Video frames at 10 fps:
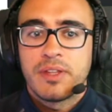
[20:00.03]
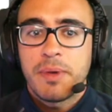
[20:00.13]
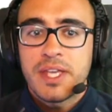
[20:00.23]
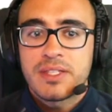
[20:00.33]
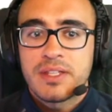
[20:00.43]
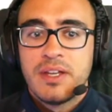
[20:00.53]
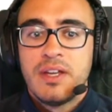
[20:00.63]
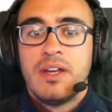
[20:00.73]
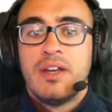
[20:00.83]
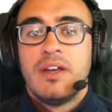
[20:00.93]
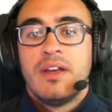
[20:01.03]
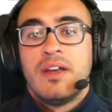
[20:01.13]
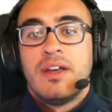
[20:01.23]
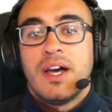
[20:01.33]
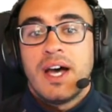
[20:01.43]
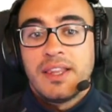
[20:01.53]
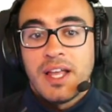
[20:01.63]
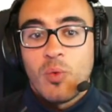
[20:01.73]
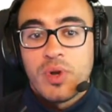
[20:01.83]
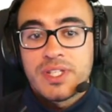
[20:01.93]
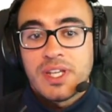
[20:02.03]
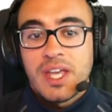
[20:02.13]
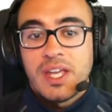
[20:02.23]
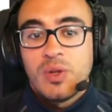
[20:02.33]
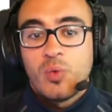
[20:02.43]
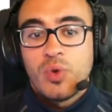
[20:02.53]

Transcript: best. And now, once again,